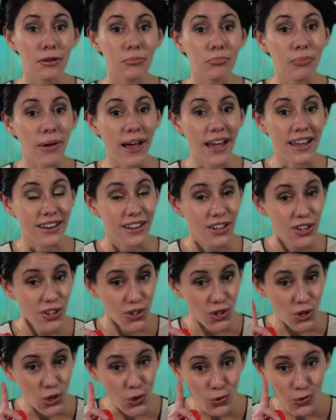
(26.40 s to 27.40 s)
But
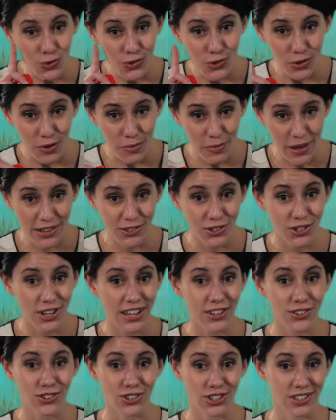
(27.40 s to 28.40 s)
use your
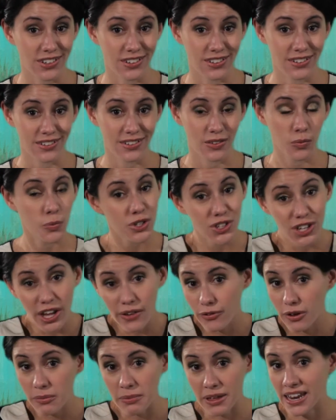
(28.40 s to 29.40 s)
imagination, which
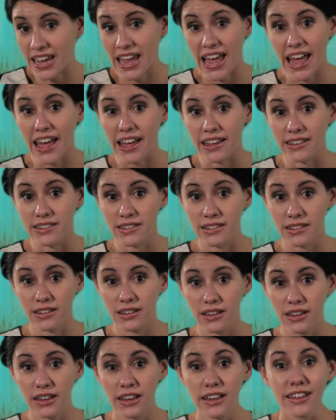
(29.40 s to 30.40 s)
everybody has.
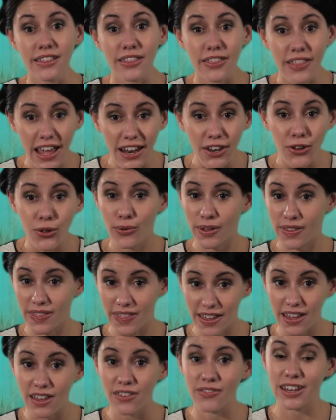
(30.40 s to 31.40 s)
Then you can
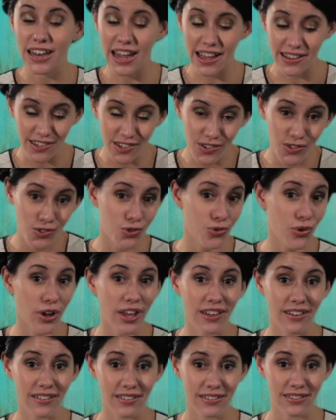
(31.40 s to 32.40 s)
think of it as a string.
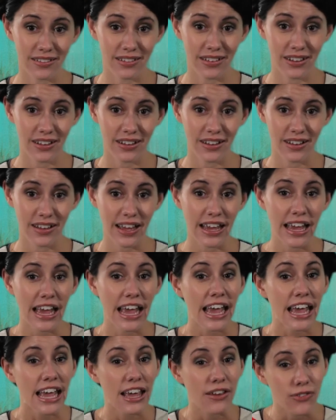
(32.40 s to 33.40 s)

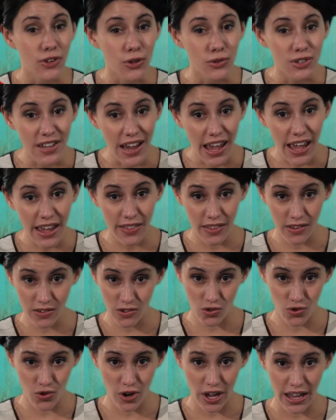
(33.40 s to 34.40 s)
If you take the
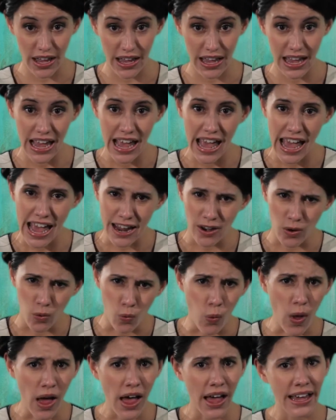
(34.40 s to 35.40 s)
string
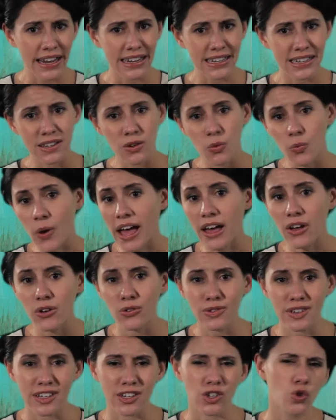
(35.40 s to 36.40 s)
and wind and
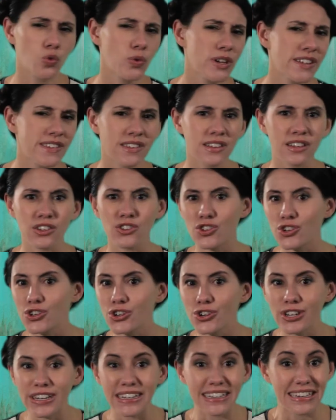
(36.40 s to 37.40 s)
wound and twist and
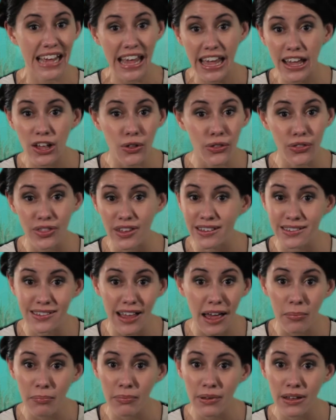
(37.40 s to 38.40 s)
turn and tangle things
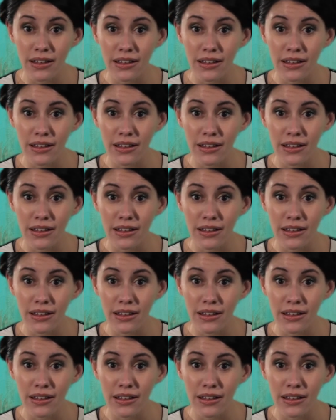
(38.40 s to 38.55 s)
up,